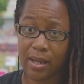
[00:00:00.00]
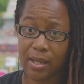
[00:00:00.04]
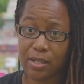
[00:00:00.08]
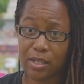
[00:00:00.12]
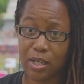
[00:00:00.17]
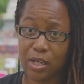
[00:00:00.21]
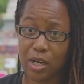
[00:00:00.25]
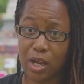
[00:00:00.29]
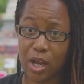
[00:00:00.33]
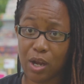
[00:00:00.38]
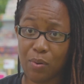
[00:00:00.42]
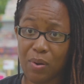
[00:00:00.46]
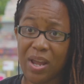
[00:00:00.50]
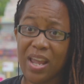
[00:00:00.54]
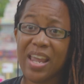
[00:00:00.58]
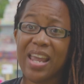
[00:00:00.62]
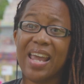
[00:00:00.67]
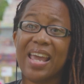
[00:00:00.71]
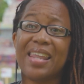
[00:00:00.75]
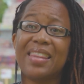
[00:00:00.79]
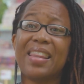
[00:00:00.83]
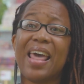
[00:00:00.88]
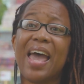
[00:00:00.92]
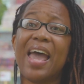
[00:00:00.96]
you know,
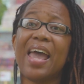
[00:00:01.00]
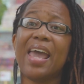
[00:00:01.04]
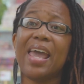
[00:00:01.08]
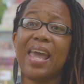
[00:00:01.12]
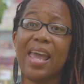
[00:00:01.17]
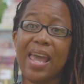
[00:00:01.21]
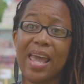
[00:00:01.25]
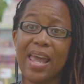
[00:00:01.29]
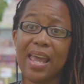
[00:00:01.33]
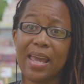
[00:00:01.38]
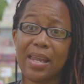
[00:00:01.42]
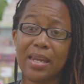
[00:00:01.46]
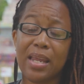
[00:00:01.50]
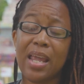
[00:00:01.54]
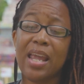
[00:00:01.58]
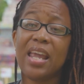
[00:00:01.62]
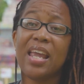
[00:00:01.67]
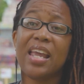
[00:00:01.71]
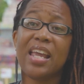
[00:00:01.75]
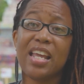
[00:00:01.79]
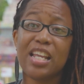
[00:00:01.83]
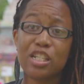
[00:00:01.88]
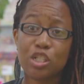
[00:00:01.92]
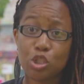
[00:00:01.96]
and that head
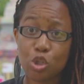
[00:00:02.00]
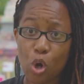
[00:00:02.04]
is